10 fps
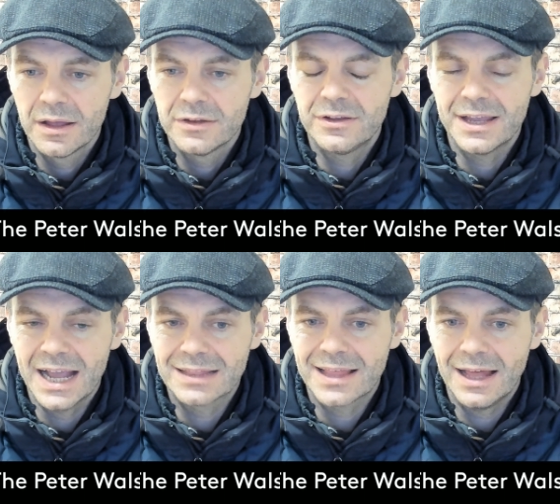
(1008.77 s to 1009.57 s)
to
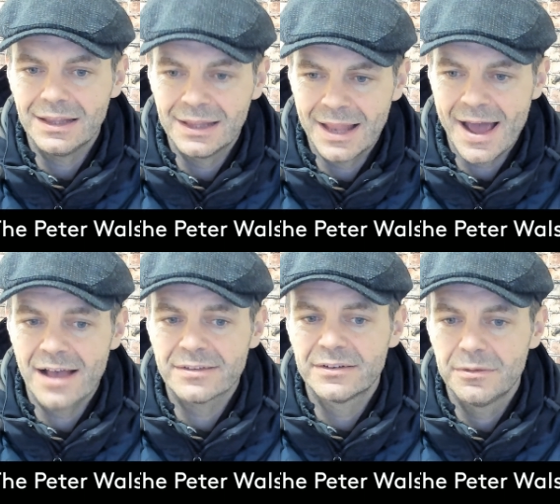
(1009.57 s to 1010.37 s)
get that
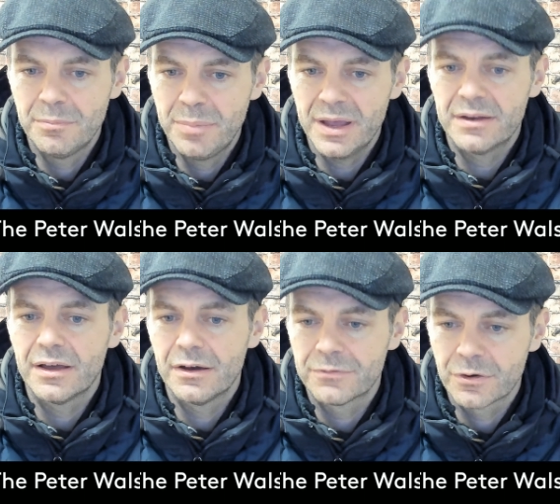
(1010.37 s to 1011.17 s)
last bit
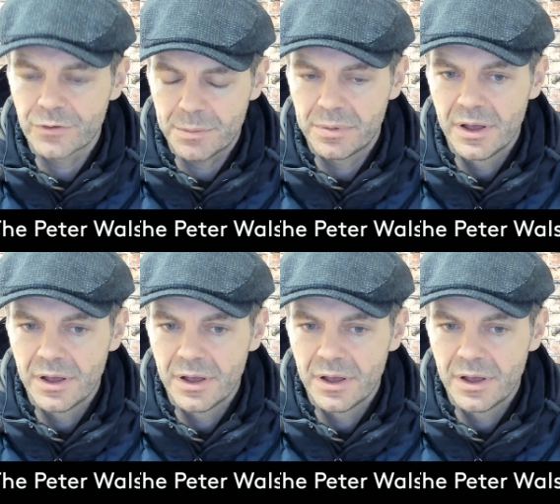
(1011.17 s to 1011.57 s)
of grip.